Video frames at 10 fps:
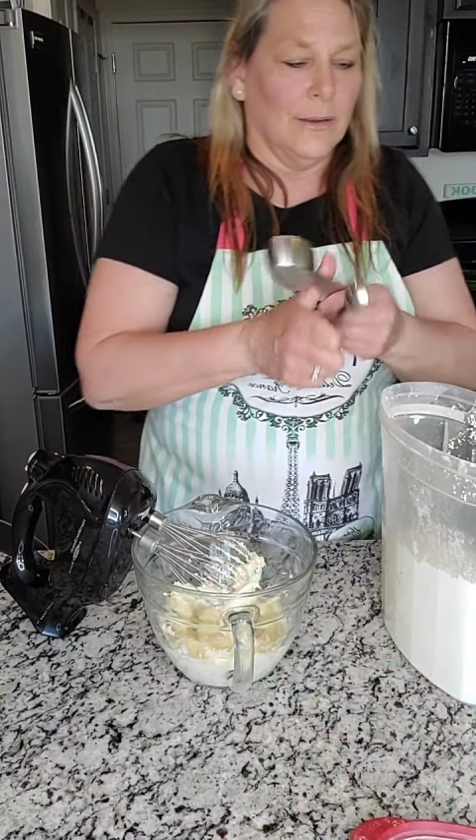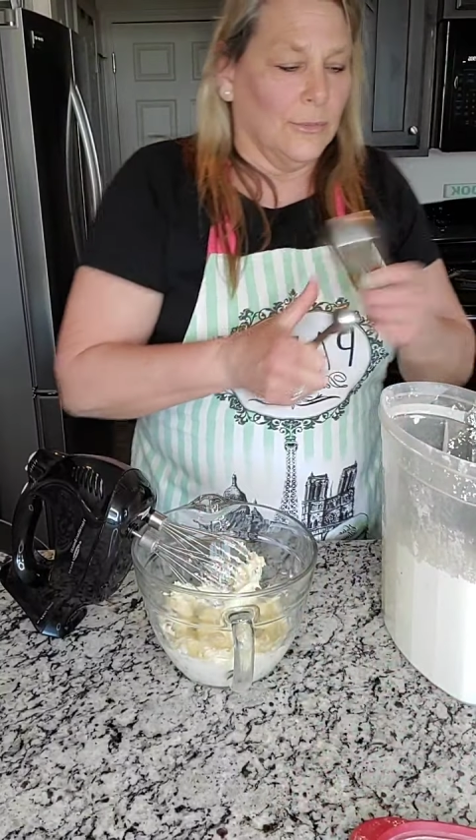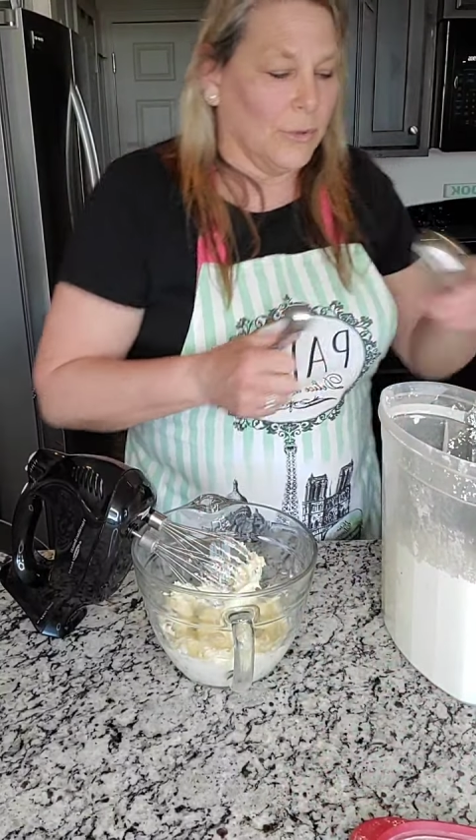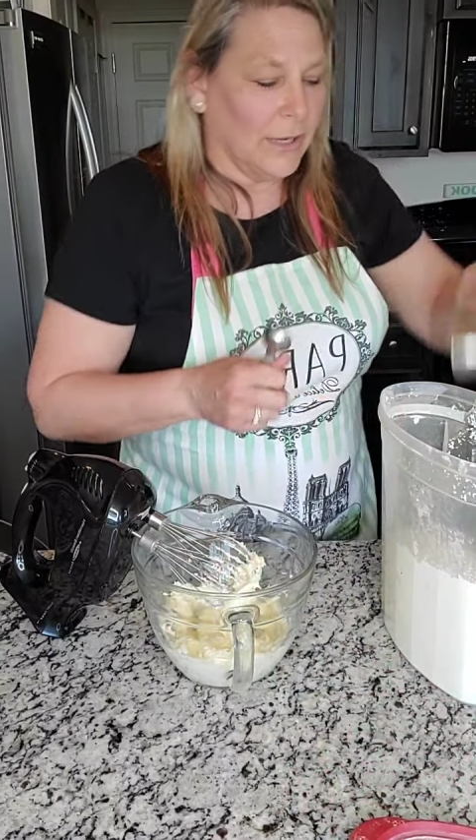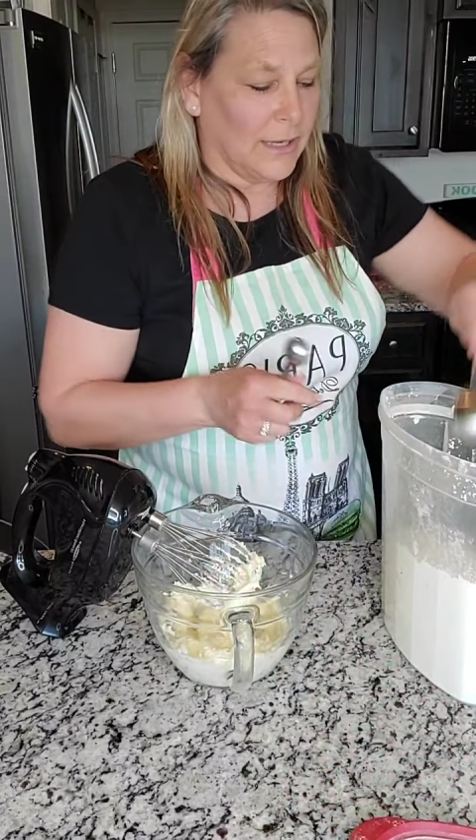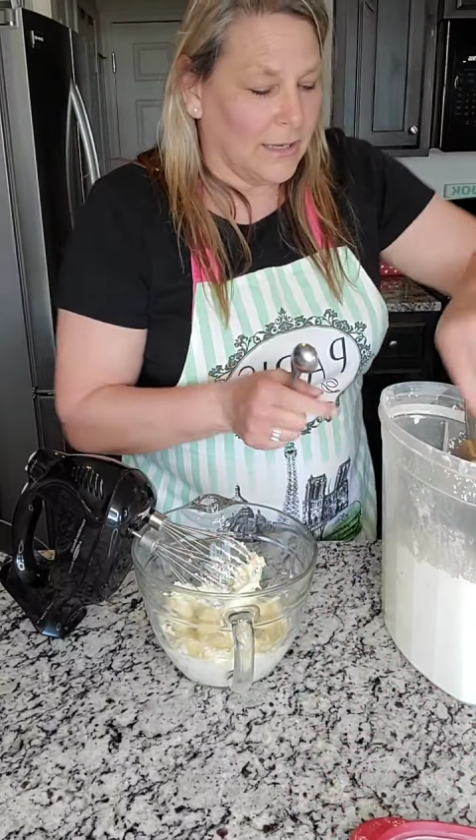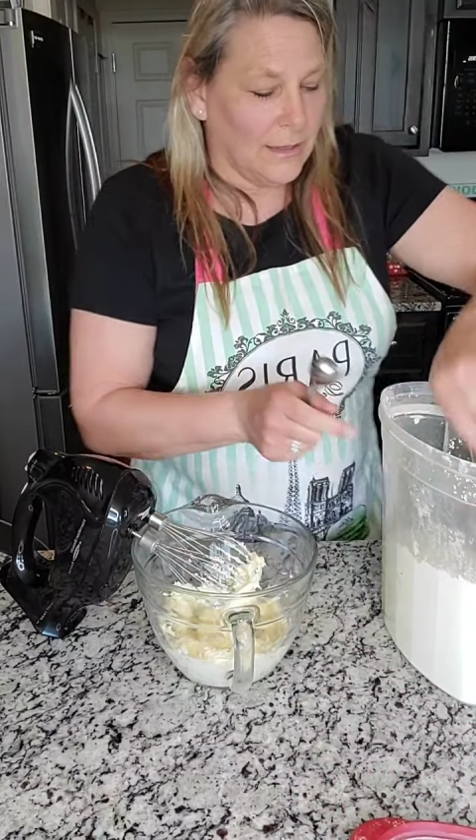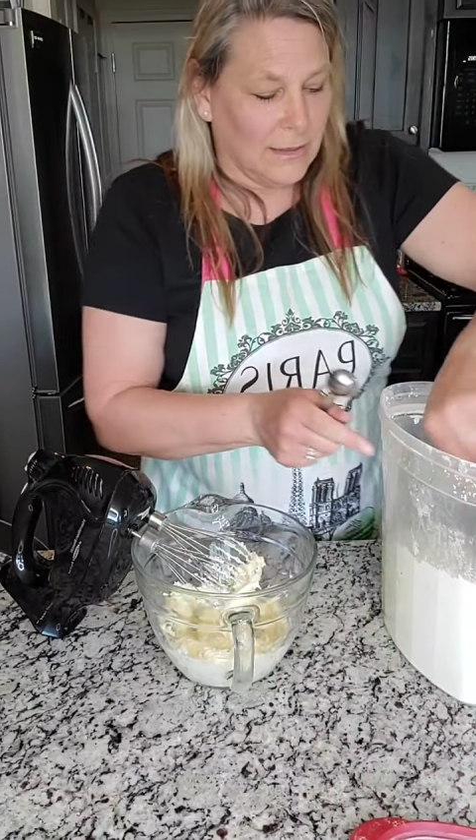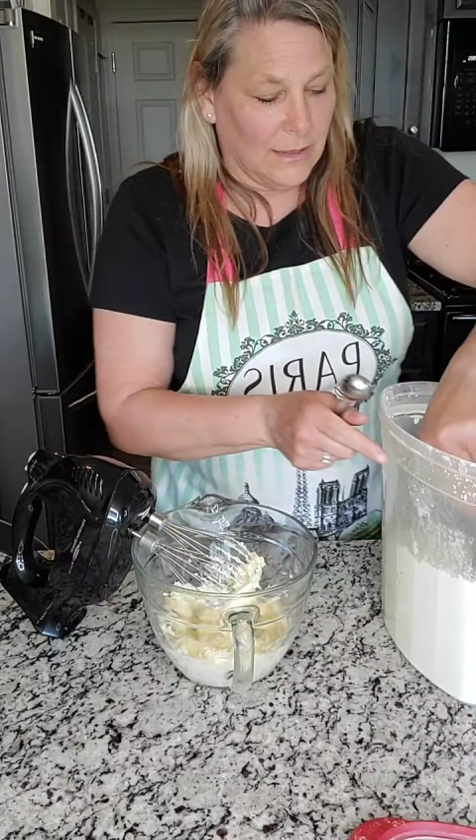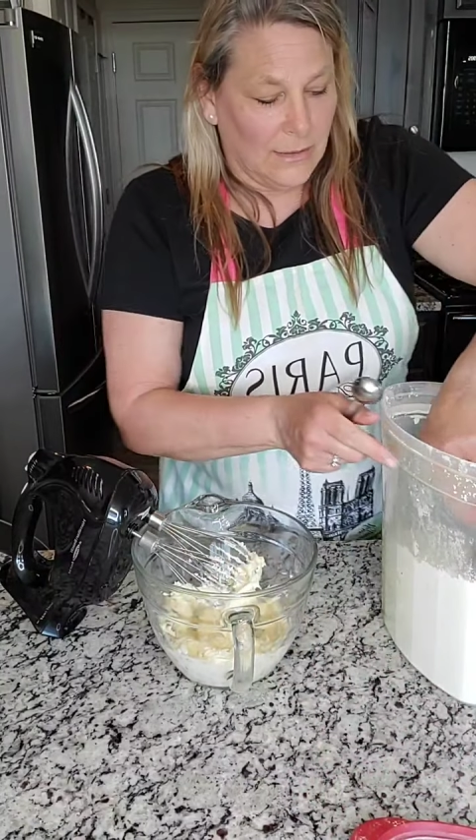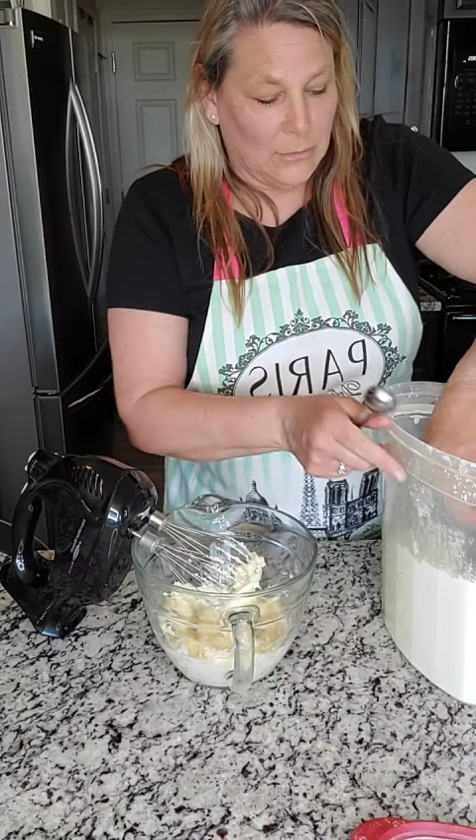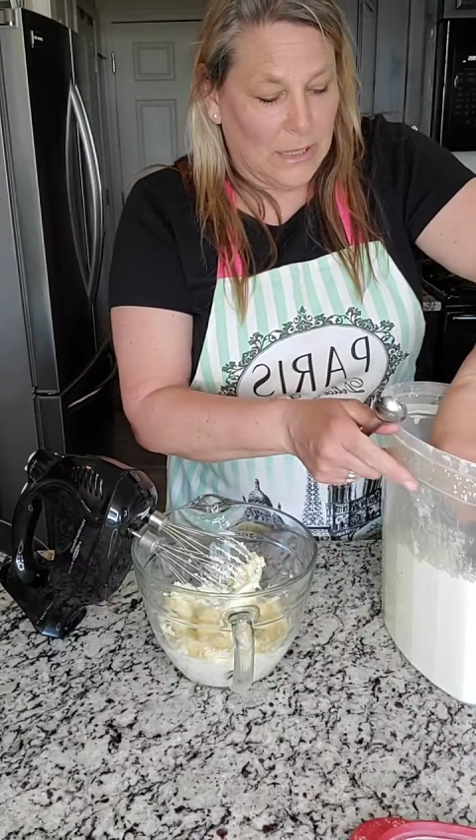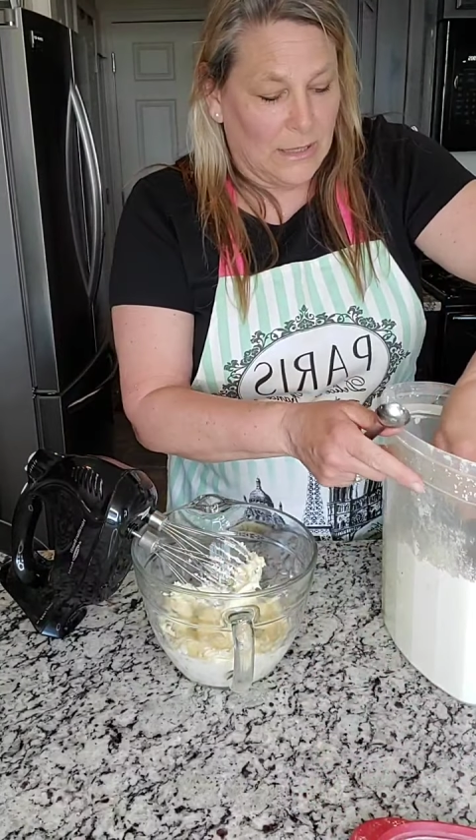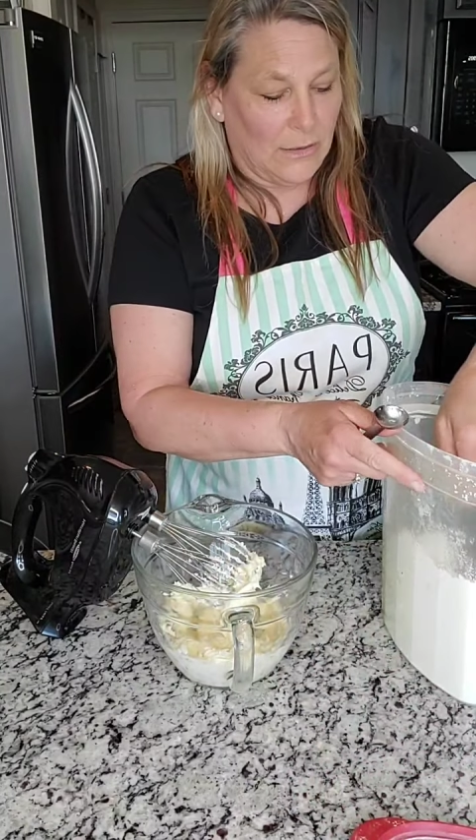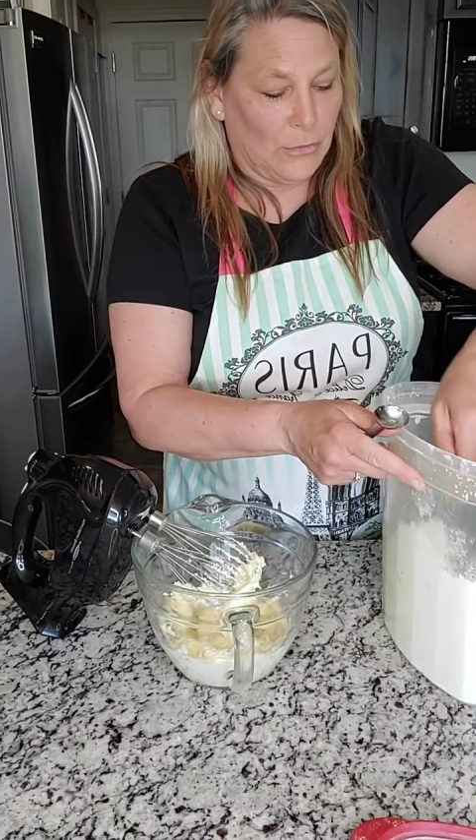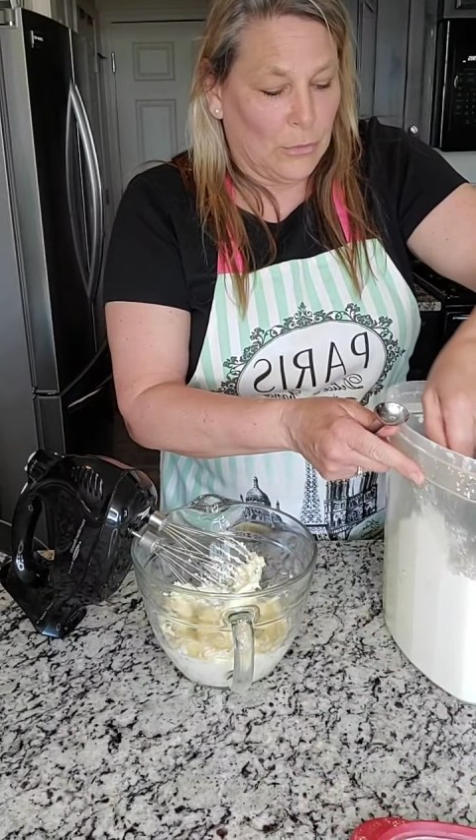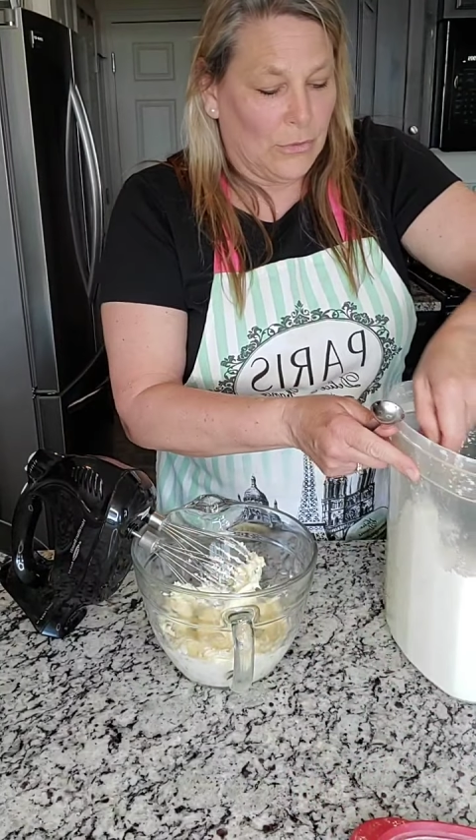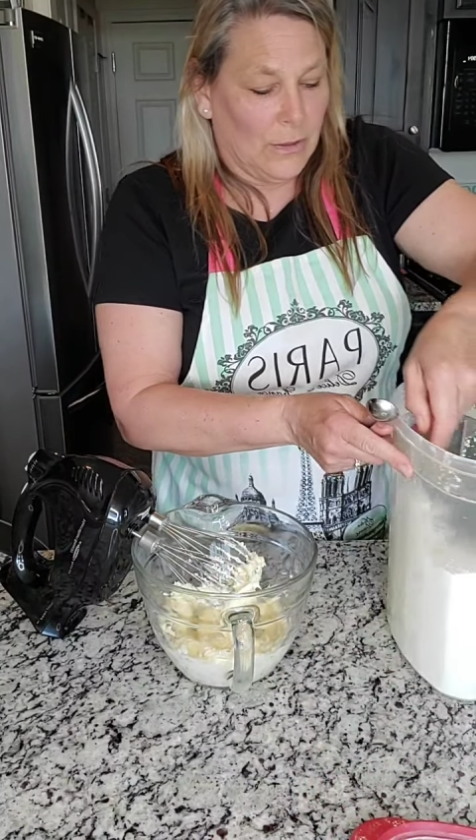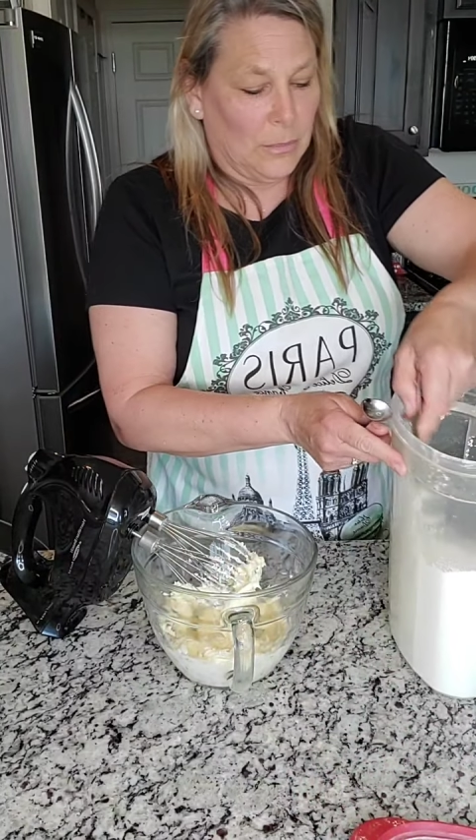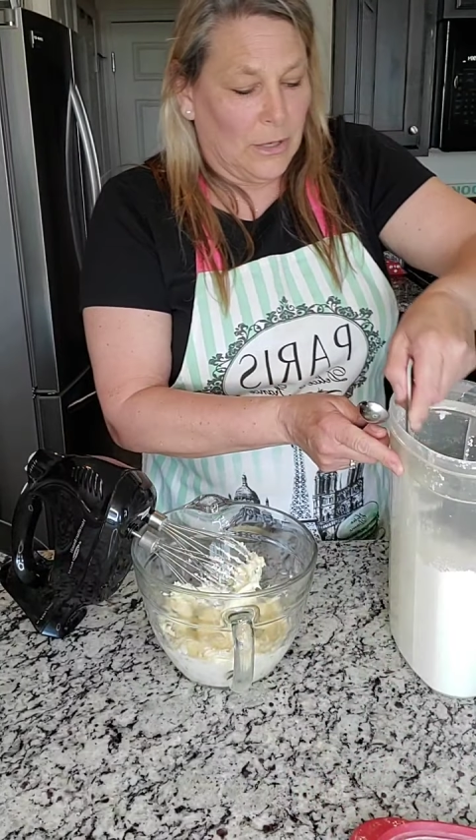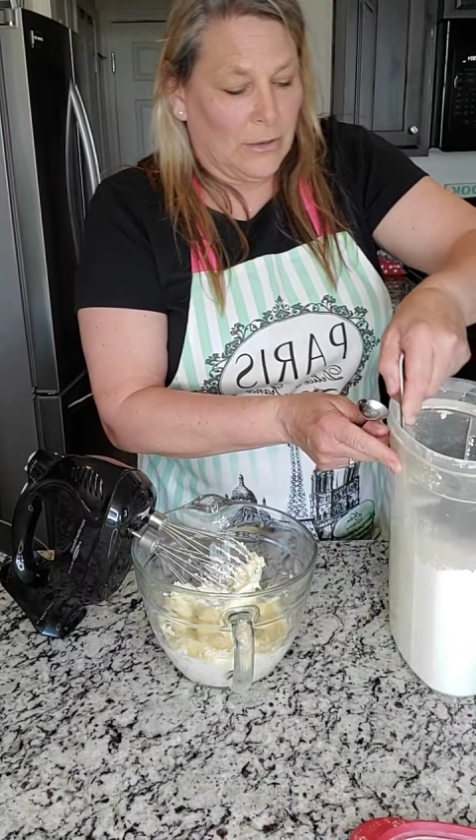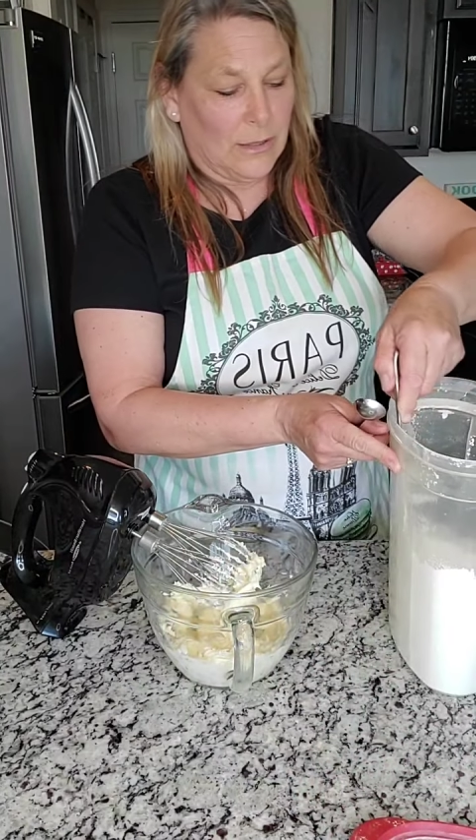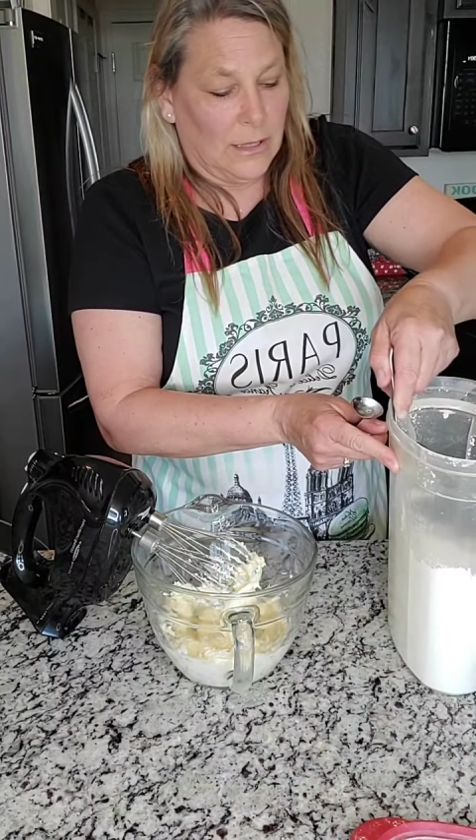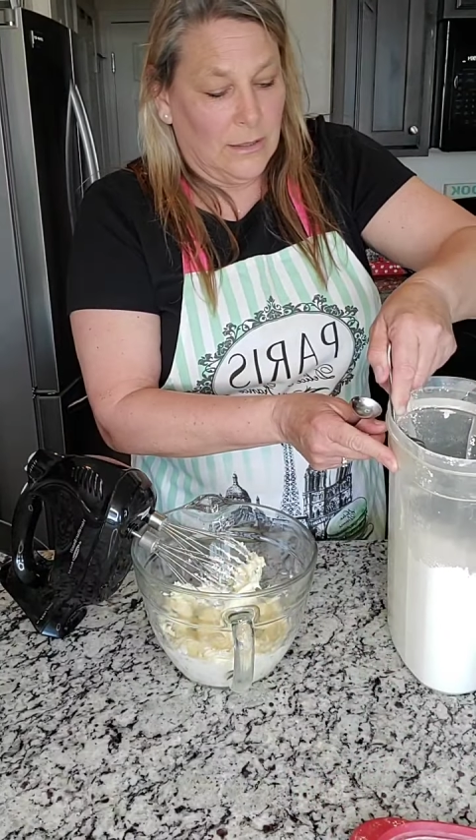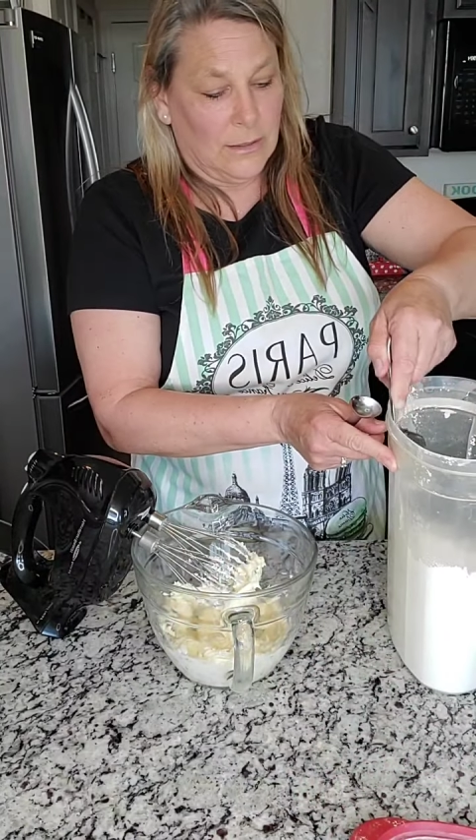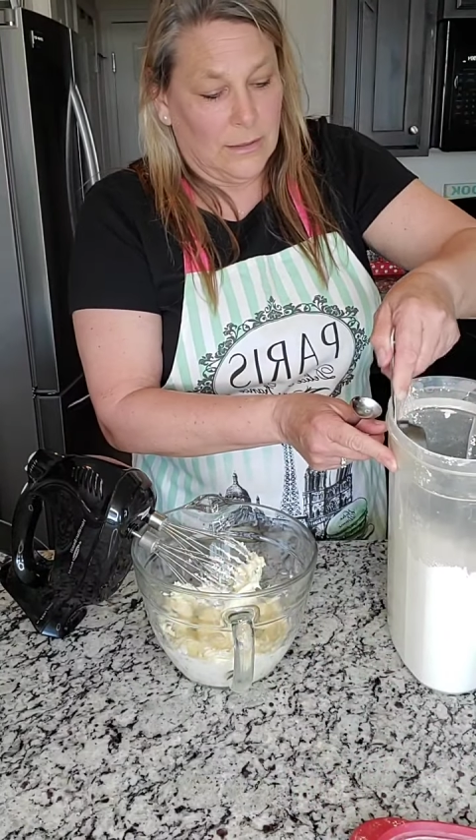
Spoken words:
Where are you going to... He's making a smoothie, apparently.